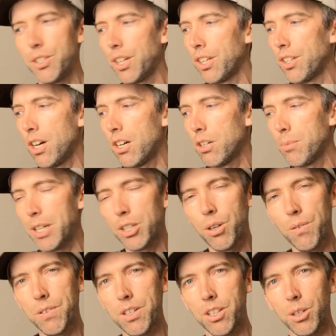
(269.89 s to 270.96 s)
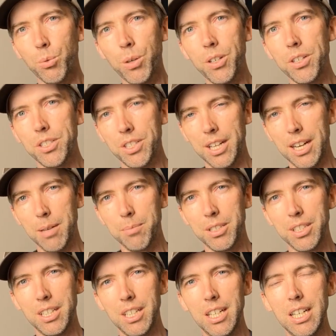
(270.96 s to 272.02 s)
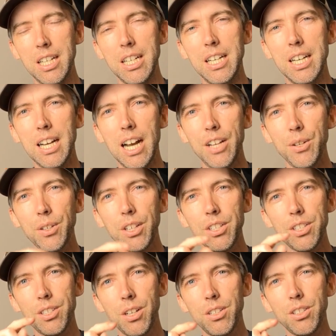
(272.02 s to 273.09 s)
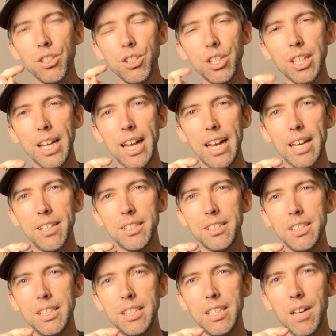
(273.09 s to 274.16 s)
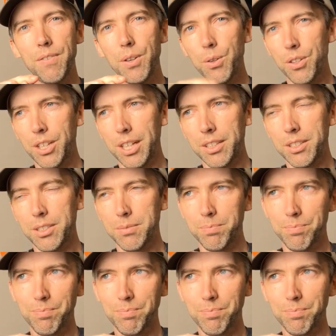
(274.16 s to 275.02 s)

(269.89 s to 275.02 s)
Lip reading: So you can toggle back over to the Queries tab, and you can start to look at a few things.